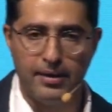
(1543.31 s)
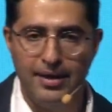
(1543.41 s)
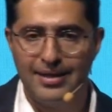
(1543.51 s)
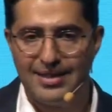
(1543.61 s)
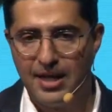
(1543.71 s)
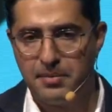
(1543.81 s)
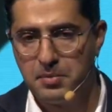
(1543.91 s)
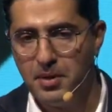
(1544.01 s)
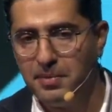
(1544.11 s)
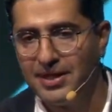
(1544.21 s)
It helps
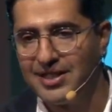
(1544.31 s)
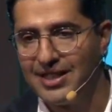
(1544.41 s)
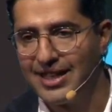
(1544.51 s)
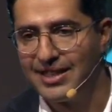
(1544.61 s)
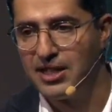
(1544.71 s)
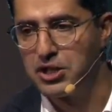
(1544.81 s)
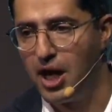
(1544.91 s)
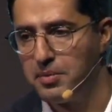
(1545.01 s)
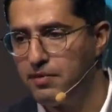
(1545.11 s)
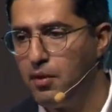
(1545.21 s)
people to look at their
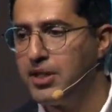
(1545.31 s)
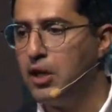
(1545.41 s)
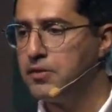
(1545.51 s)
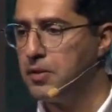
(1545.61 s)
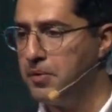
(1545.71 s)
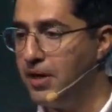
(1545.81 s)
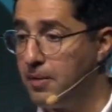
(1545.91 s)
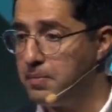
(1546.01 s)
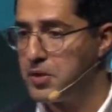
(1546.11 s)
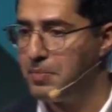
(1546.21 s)
jobs from an entrepreneurial
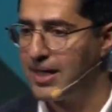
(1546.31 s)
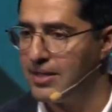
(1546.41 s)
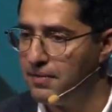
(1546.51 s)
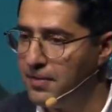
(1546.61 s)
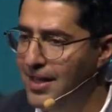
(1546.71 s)
perspective.